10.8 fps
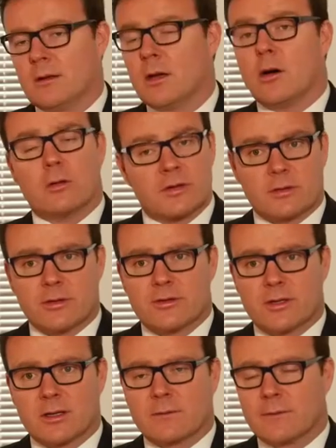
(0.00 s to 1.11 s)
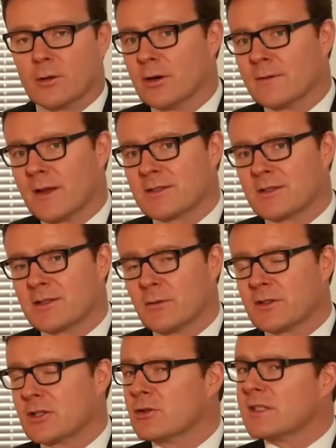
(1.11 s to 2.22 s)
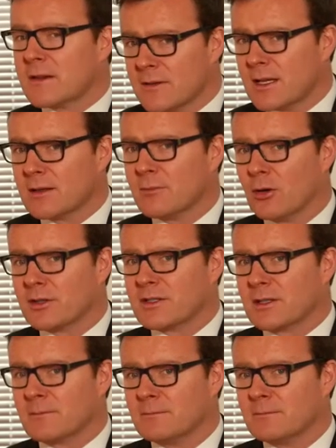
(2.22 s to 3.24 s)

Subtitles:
Now, also interesting for investors is obviously your dividend policy.